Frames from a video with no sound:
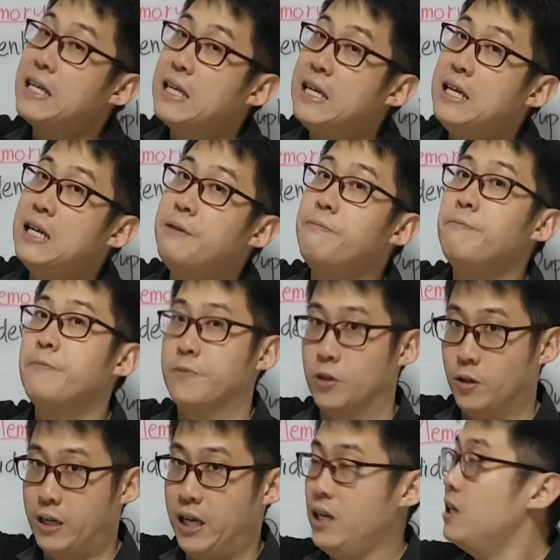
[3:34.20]
helium,
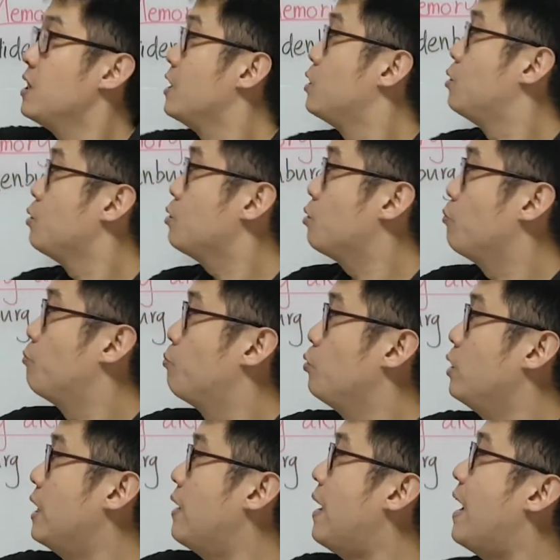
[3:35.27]
okay, is used to put
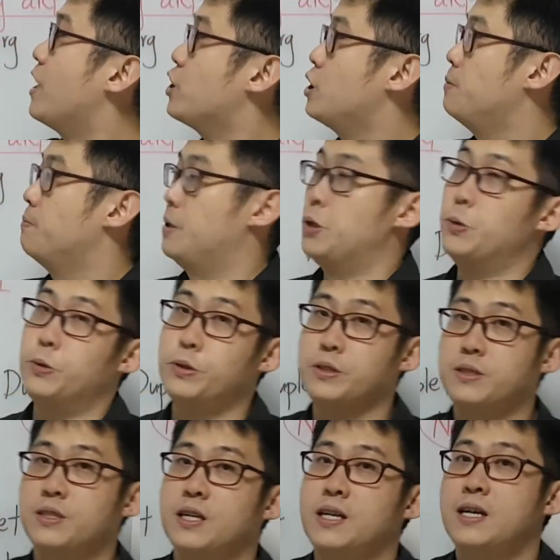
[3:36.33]
airship balloons.
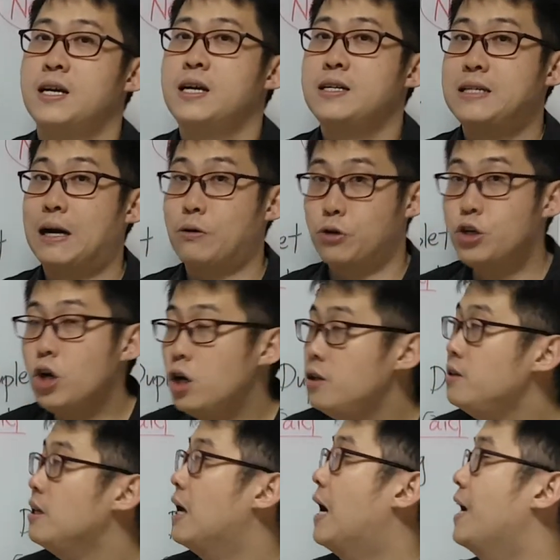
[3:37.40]
Now,
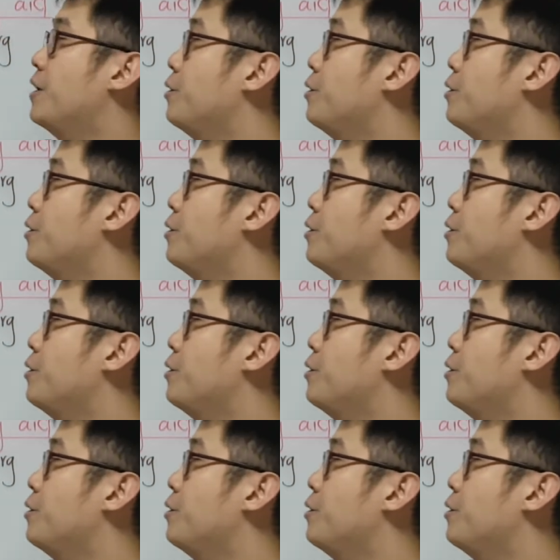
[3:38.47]
neon are